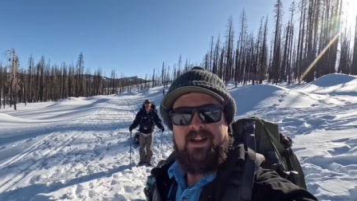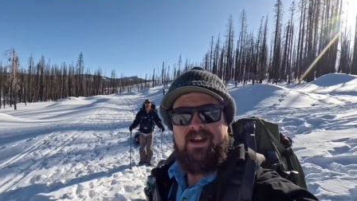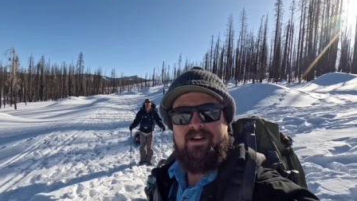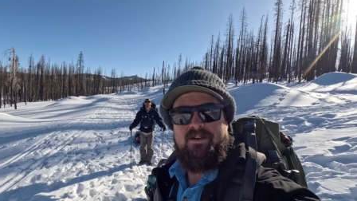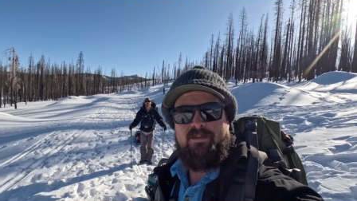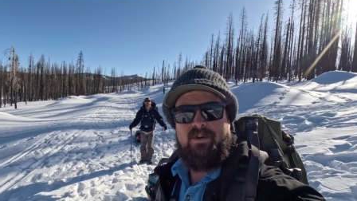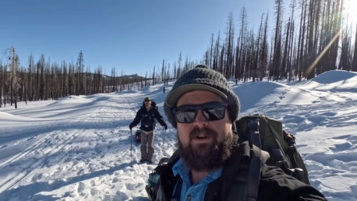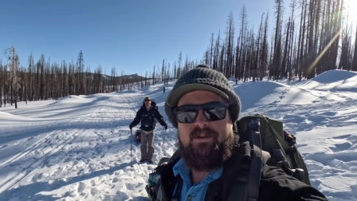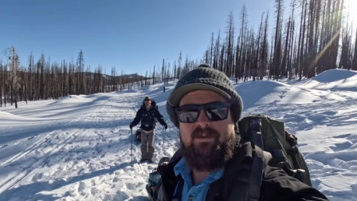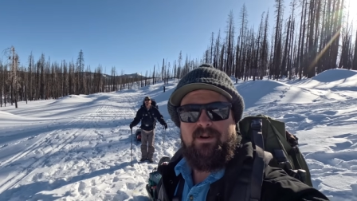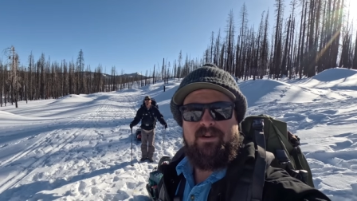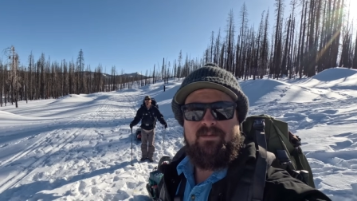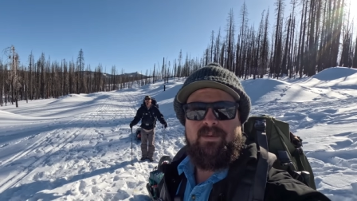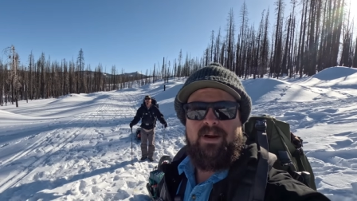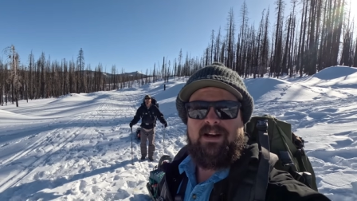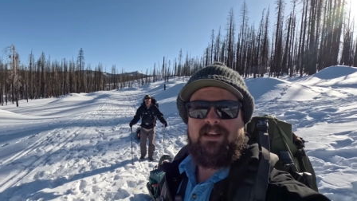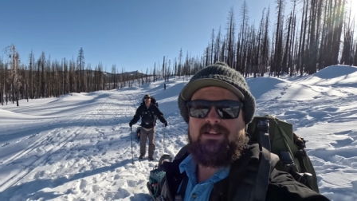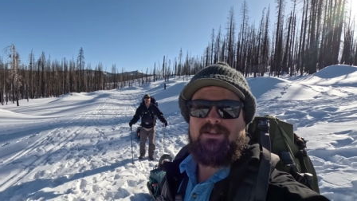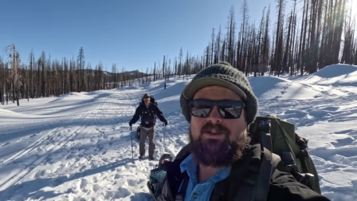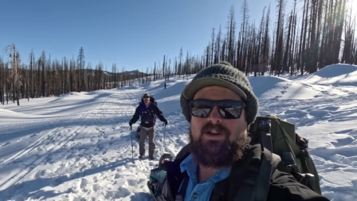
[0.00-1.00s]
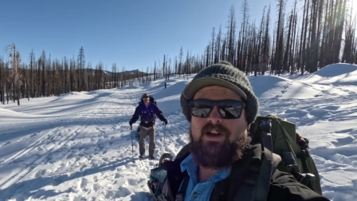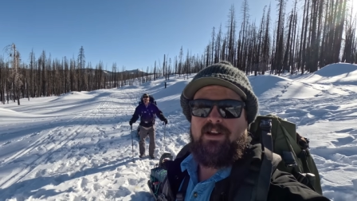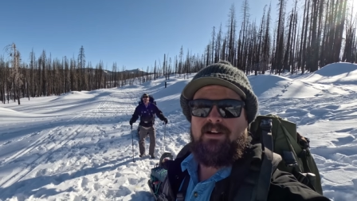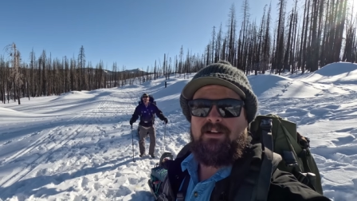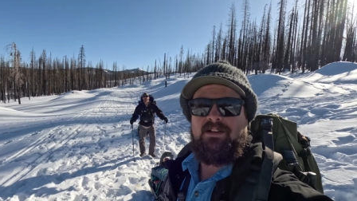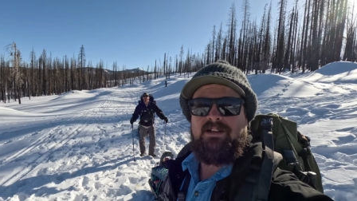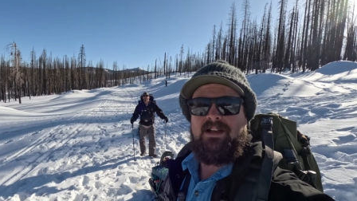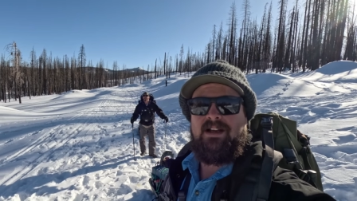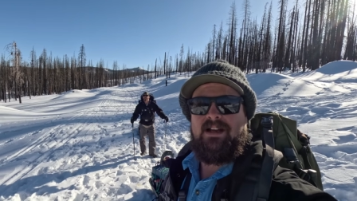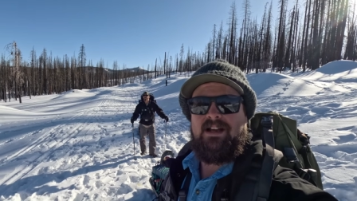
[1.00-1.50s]
Hey everybody, welcome back to the
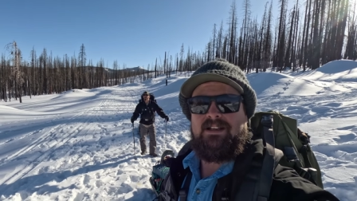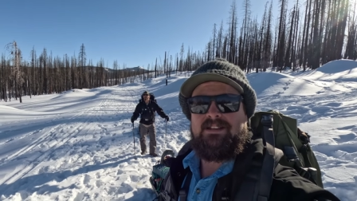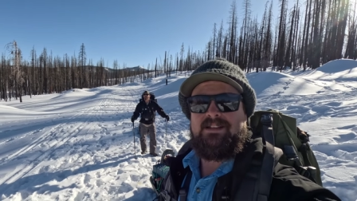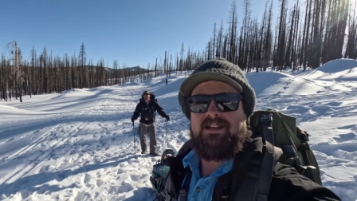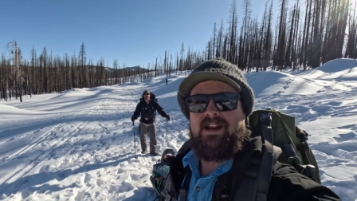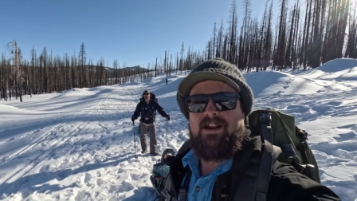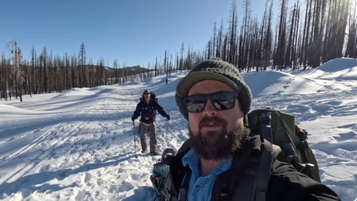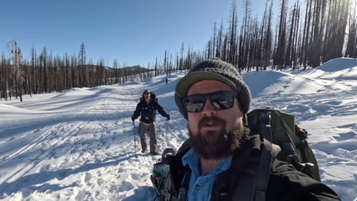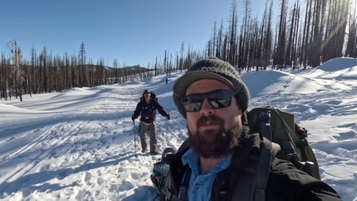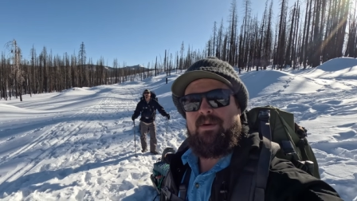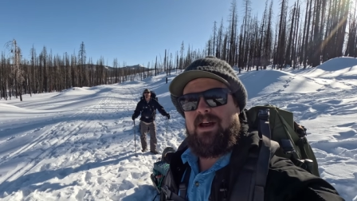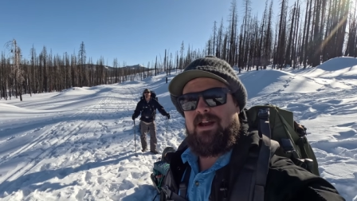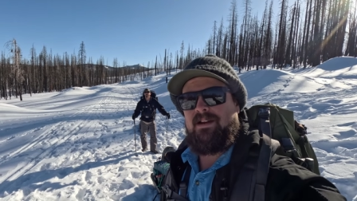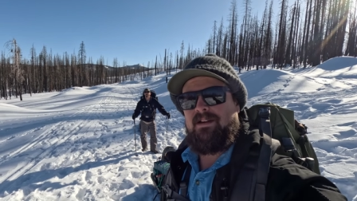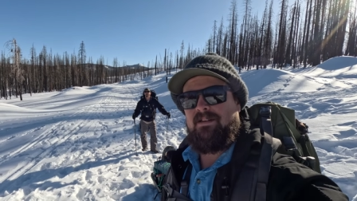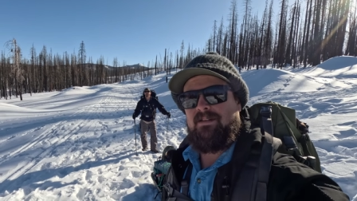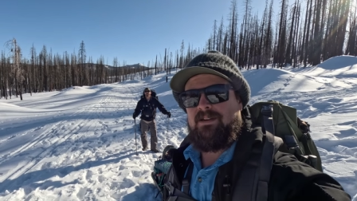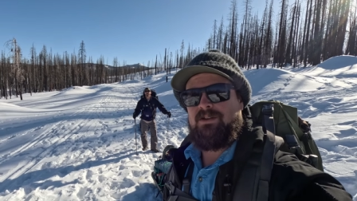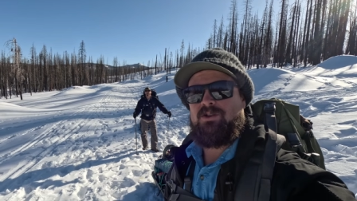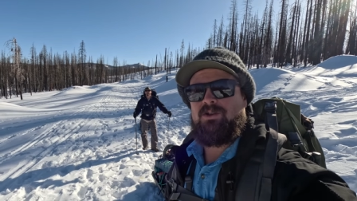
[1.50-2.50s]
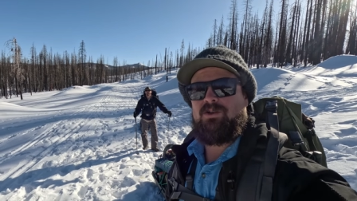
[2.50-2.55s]
channel. Uh, today we're back on the